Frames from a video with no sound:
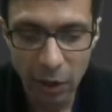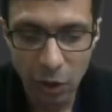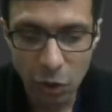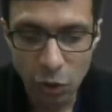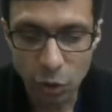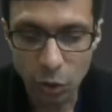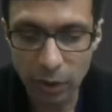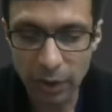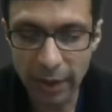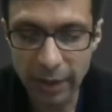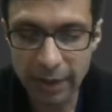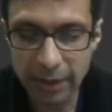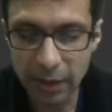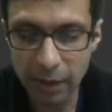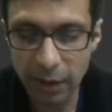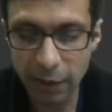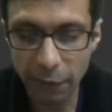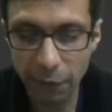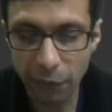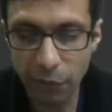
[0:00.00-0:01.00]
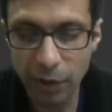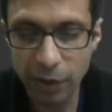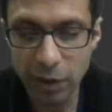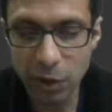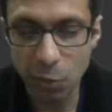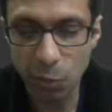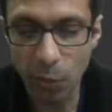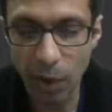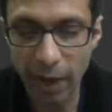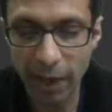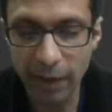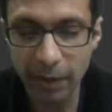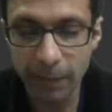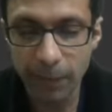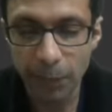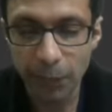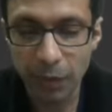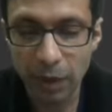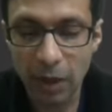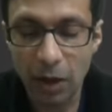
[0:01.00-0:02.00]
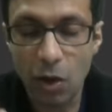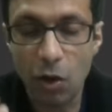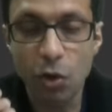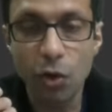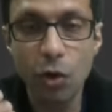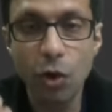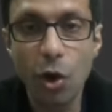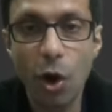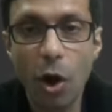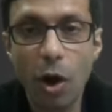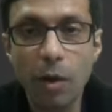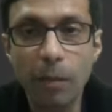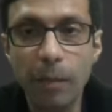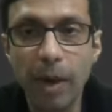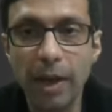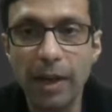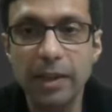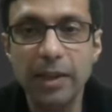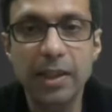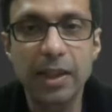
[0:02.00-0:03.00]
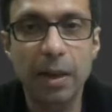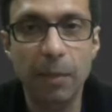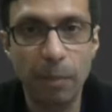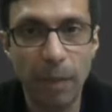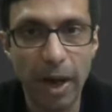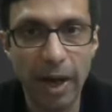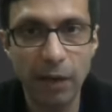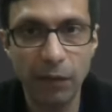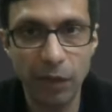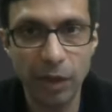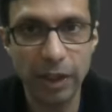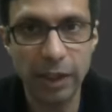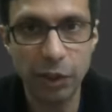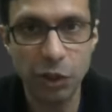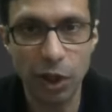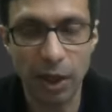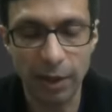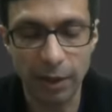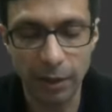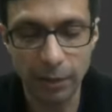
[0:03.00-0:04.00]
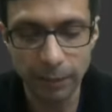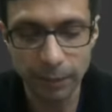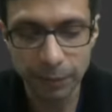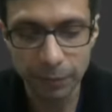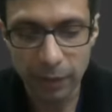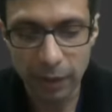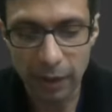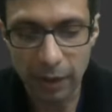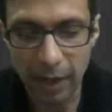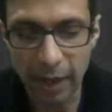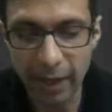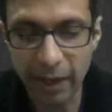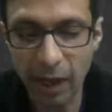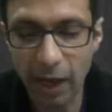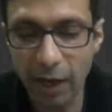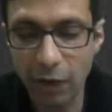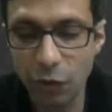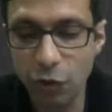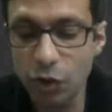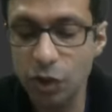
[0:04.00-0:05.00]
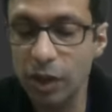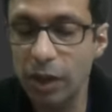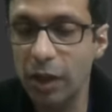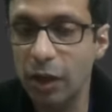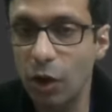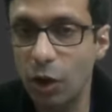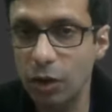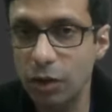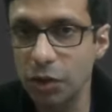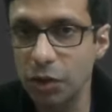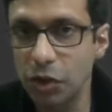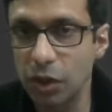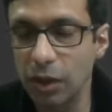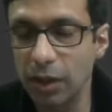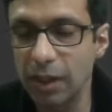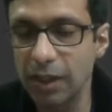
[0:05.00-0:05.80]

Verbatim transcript: So there is a difference when non-metals combine with each other, like hydrogen and oxygen.